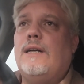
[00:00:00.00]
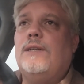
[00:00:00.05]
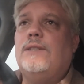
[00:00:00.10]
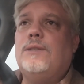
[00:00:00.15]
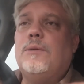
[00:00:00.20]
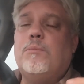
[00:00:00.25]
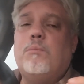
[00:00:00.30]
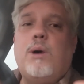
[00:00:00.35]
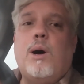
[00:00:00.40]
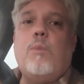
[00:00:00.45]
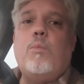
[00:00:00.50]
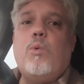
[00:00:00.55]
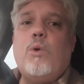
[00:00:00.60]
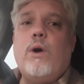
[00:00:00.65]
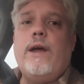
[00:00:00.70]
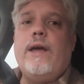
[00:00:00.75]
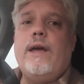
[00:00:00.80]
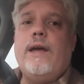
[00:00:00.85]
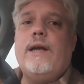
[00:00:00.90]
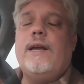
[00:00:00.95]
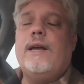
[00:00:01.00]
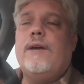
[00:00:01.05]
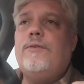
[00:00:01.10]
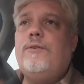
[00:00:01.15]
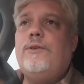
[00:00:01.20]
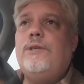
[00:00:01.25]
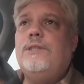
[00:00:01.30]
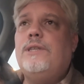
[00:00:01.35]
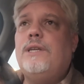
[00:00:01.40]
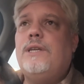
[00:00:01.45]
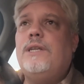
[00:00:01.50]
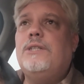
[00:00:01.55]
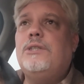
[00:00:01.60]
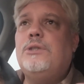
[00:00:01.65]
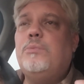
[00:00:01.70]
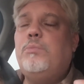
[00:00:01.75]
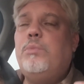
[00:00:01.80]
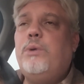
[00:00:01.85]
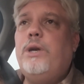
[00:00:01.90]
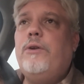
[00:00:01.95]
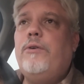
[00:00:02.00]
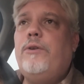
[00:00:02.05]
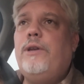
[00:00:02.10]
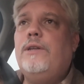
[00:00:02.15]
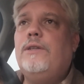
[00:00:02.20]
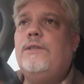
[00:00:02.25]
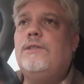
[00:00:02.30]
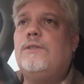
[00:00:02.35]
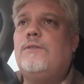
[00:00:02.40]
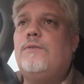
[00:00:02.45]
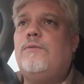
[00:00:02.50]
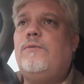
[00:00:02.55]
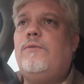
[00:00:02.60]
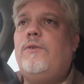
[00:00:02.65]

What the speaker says: Zimbabwe, countries that experienced